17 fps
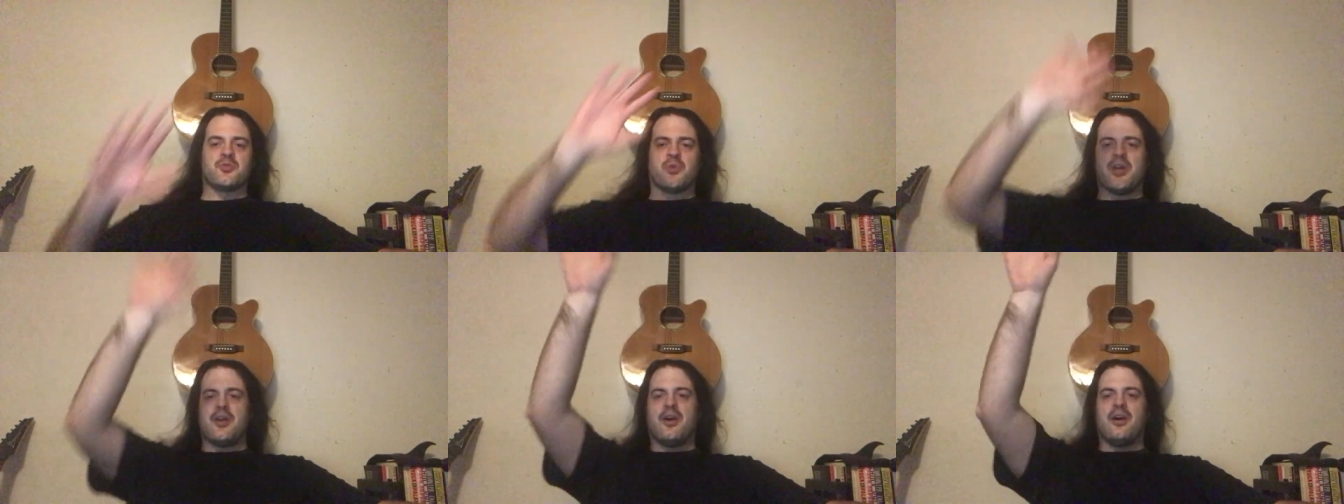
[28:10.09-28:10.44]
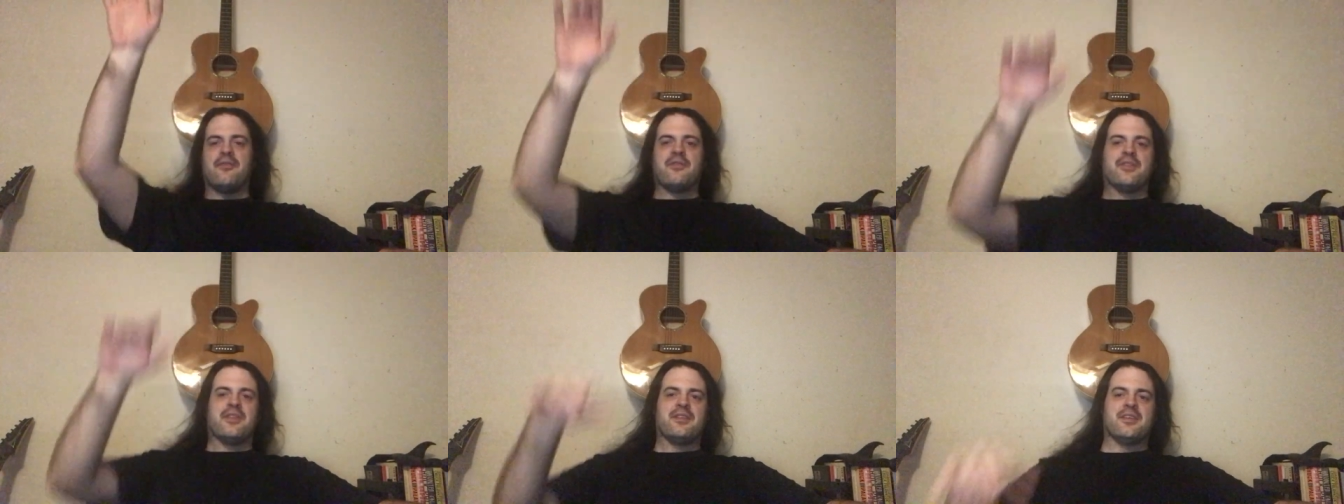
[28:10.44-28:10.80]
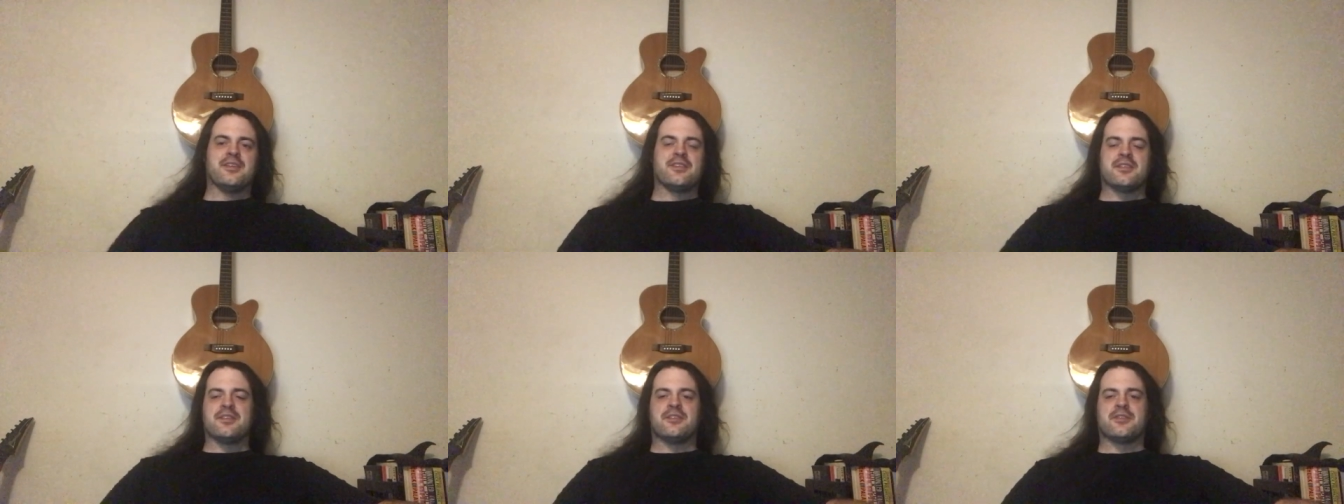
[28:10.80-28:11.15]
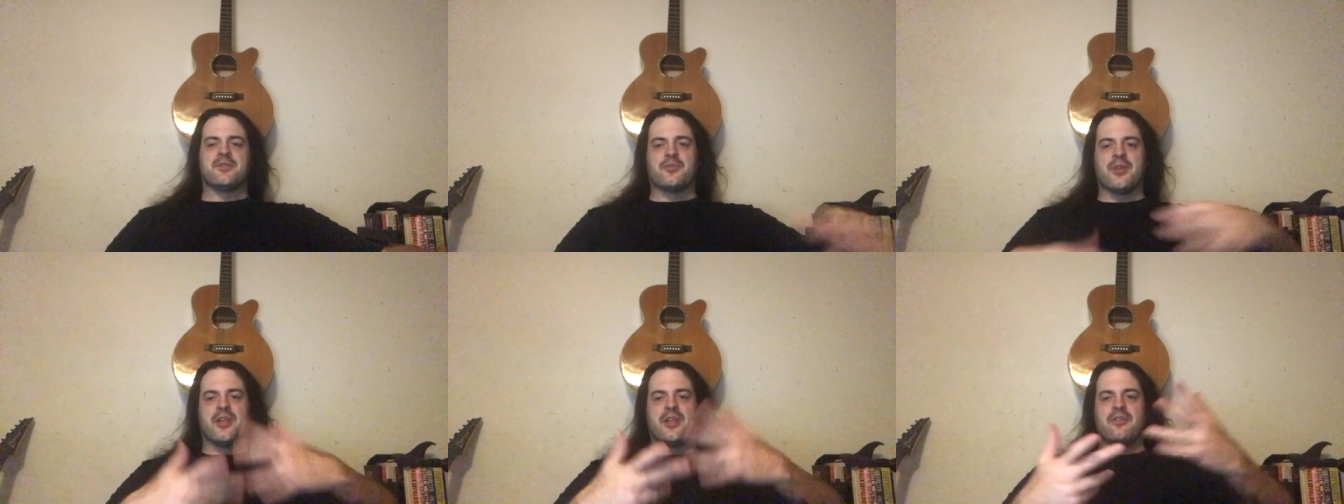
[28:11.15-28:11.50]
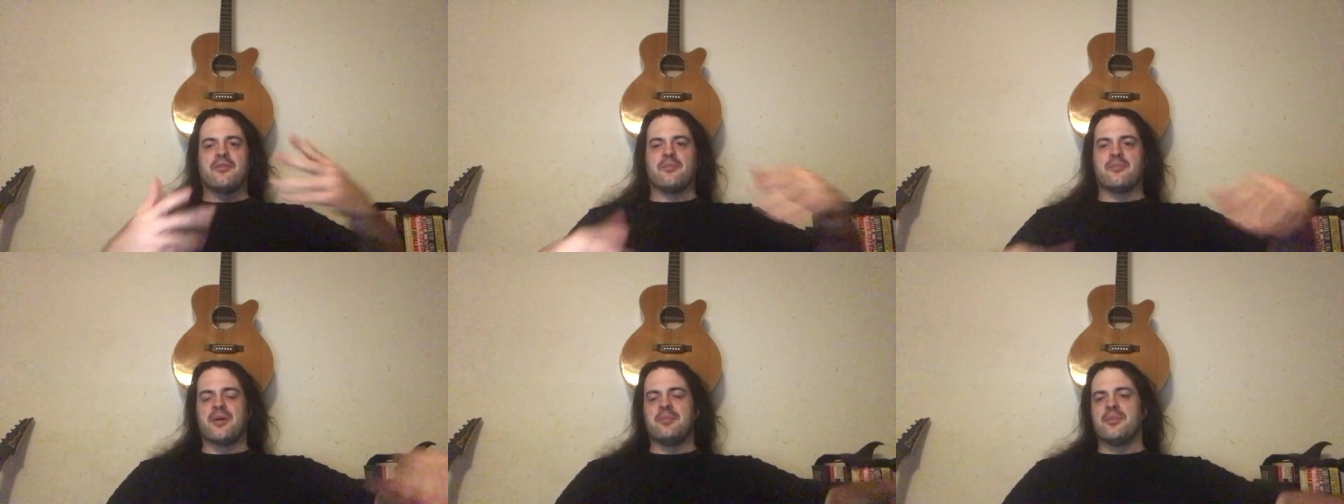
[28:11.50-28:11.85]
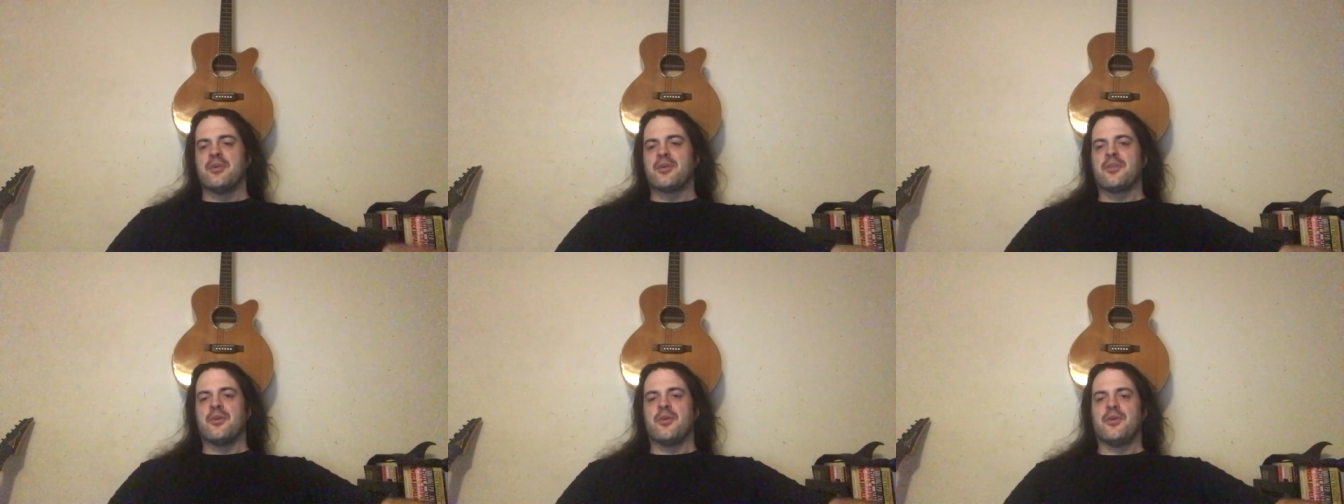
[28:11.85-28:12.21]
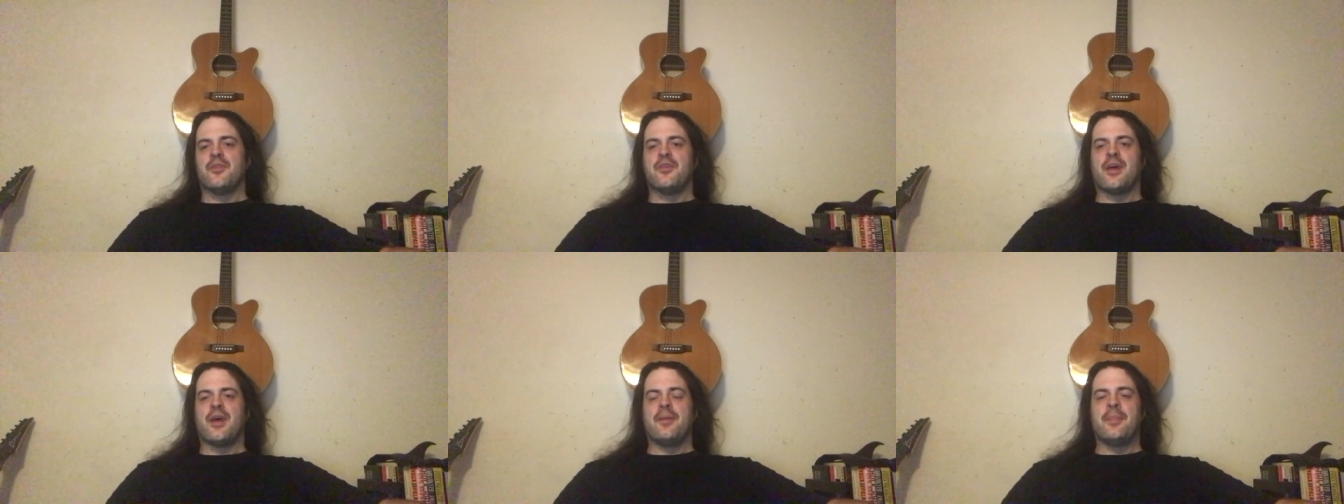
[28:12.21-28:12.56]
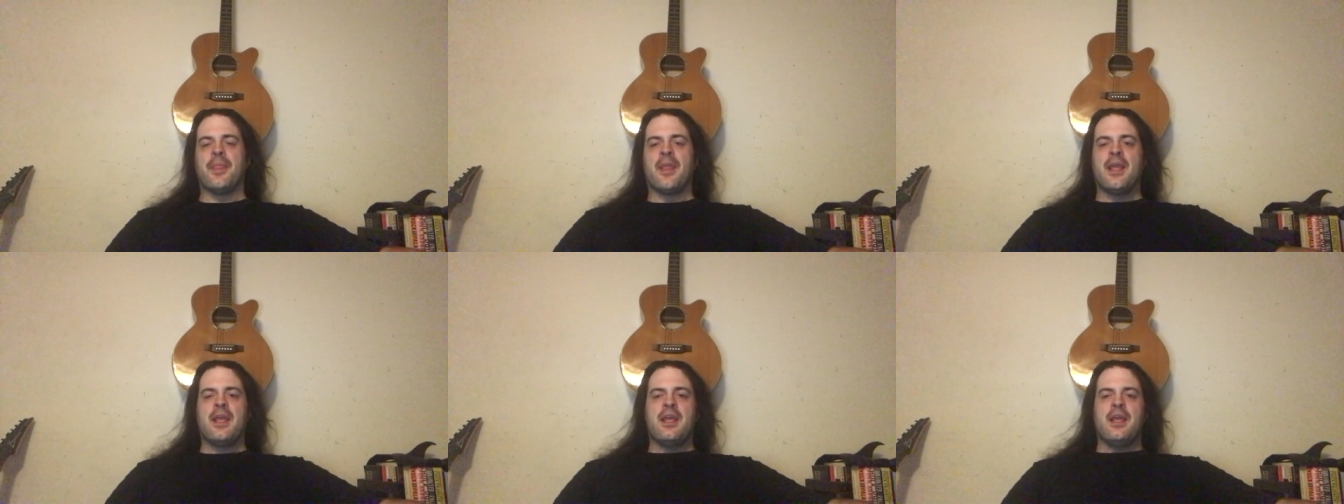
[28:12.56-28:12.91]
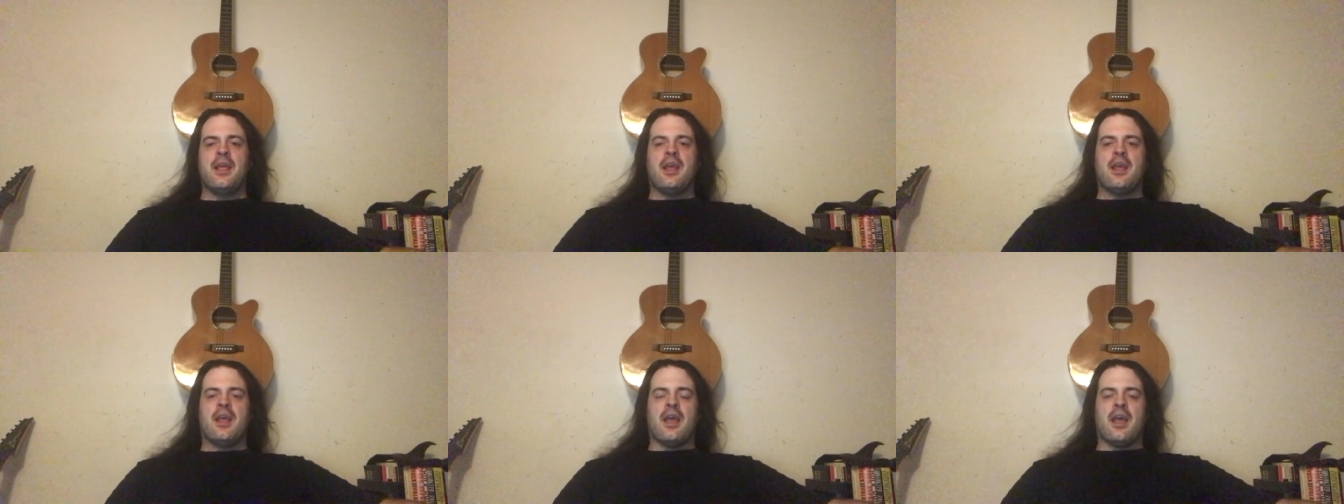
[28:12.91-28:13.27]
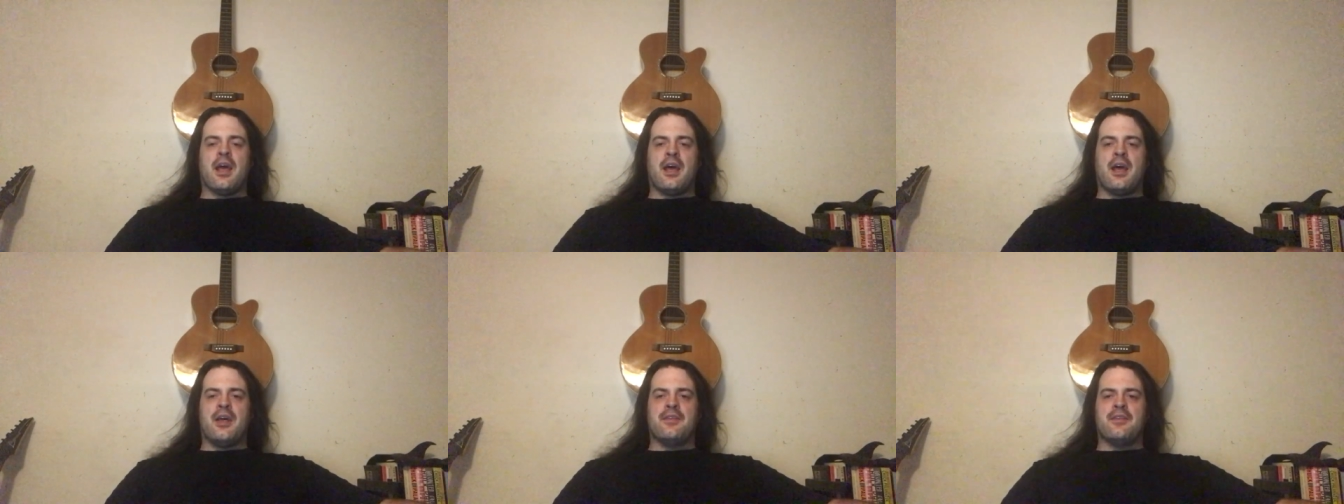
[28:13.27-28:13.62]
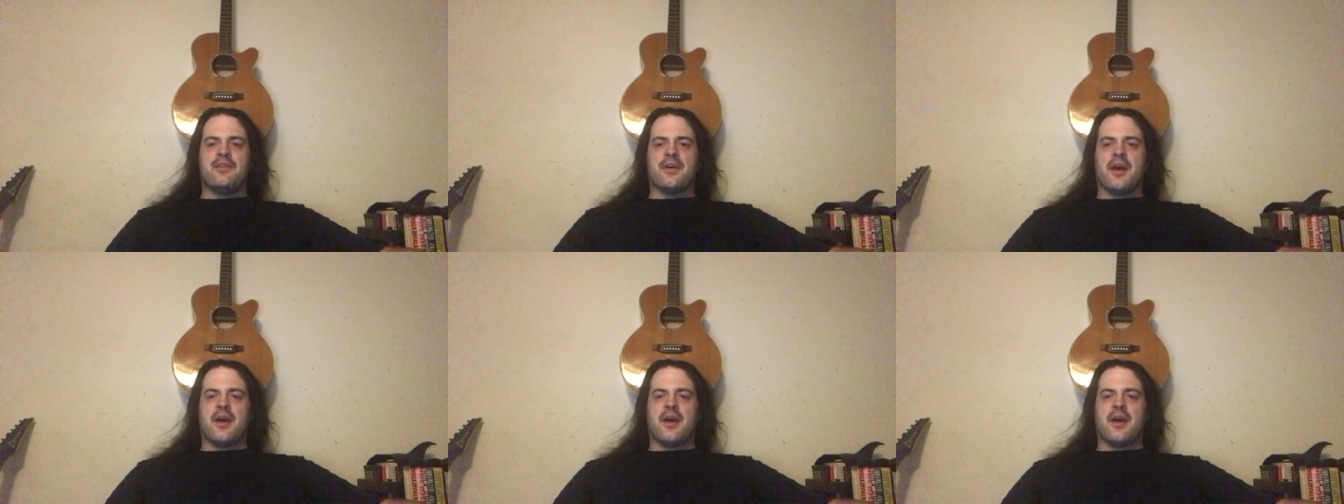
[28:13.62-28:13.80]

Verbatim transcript: way off in the distance, and reading from my book the whole time, and.